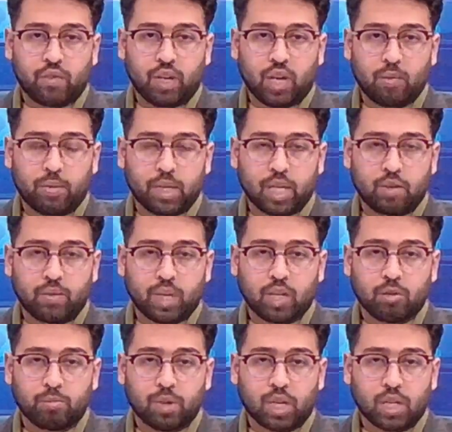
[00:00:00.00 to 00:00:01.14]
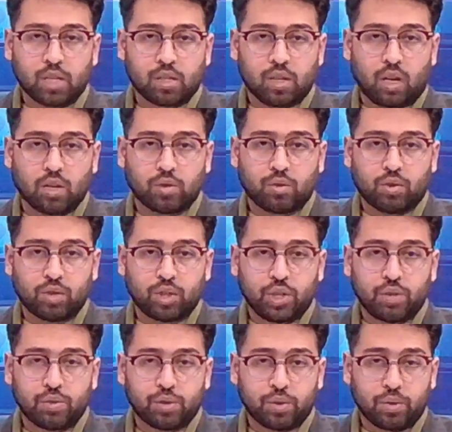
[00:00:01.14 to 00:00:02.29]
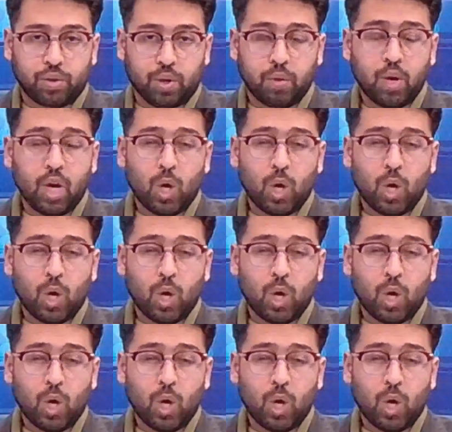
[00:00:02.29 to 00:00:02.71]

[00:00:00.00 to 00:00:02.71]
epidemic in Pakistan continues to grow,